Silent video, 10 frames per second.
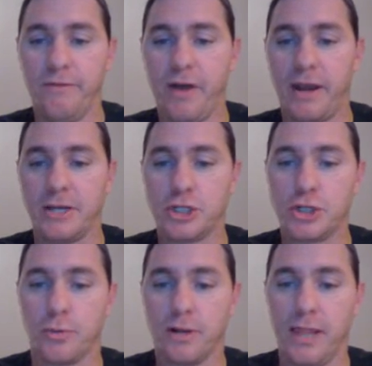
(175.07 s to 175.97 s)
We've got a
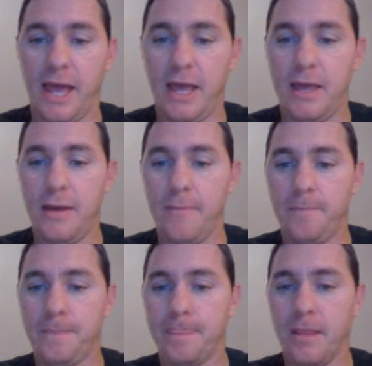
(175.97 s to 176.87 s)
short leg
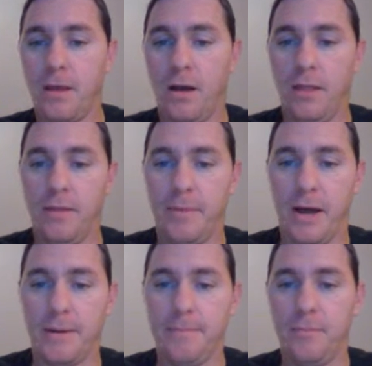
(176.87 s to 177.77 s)
on the
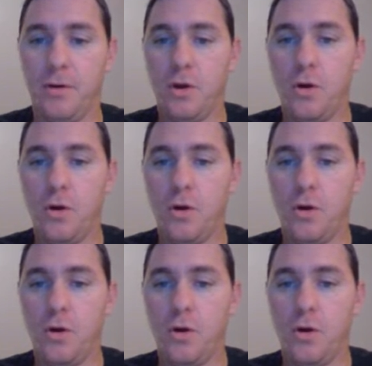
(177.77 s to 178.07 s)
bottom.